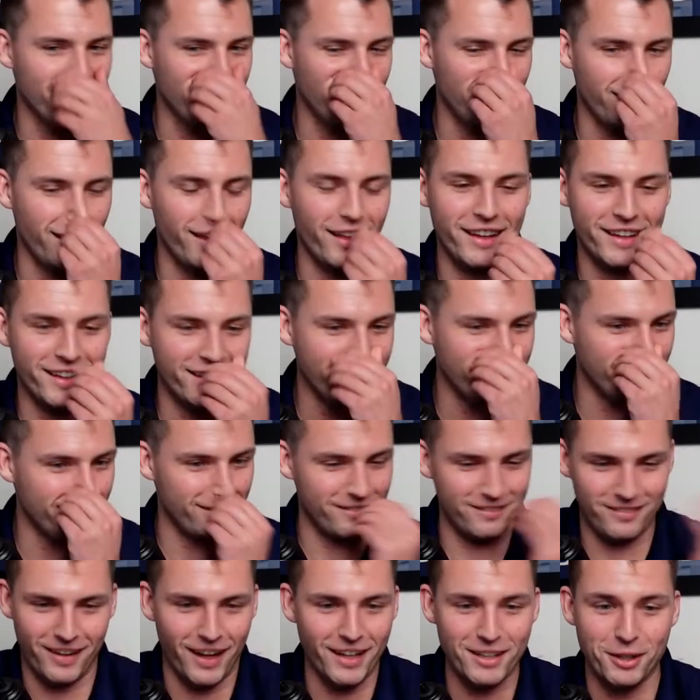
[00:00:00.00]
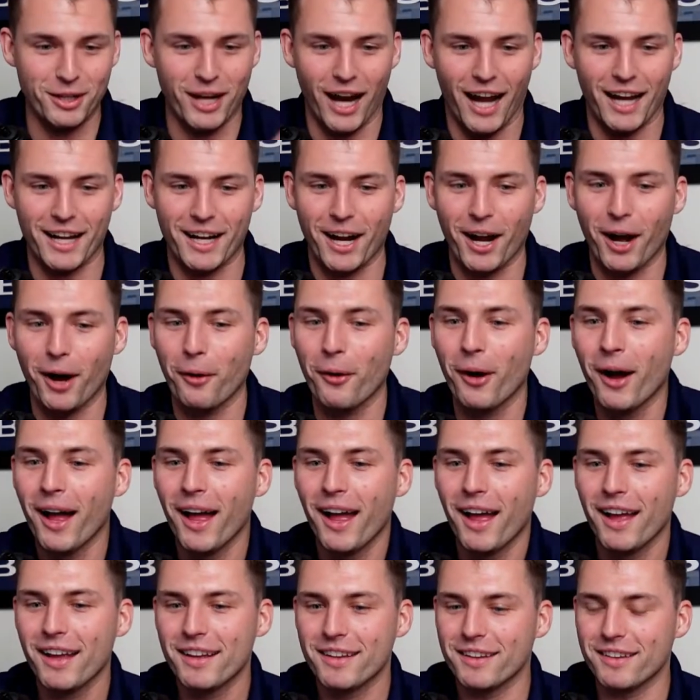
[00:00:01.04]
Like, you got to go.
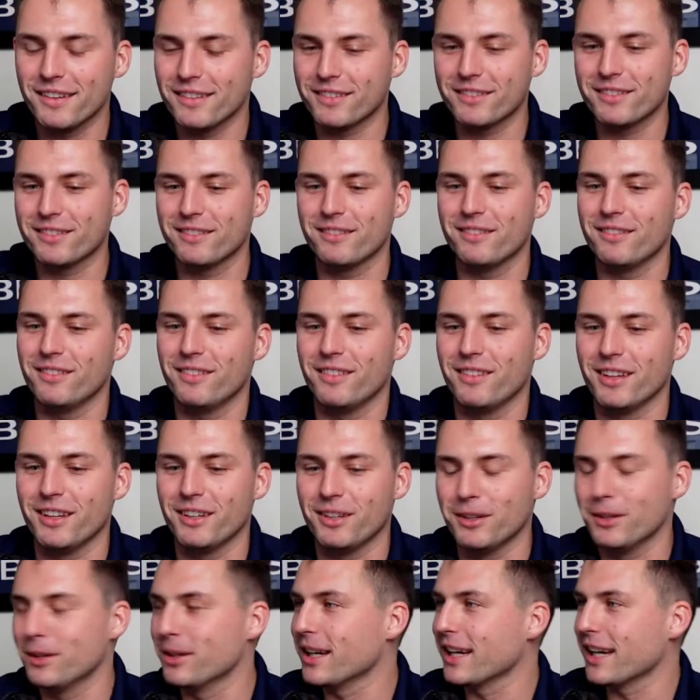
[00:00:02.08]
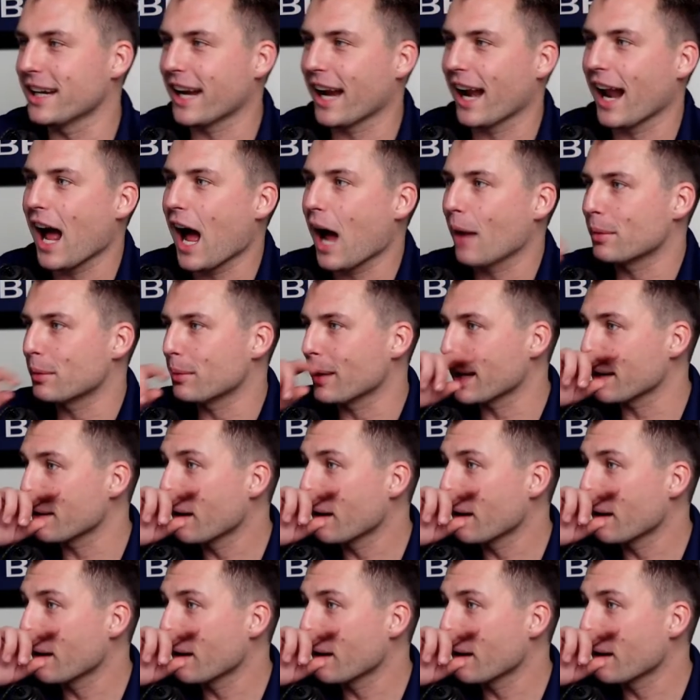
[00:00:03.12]
You, you need to get a hobby, man.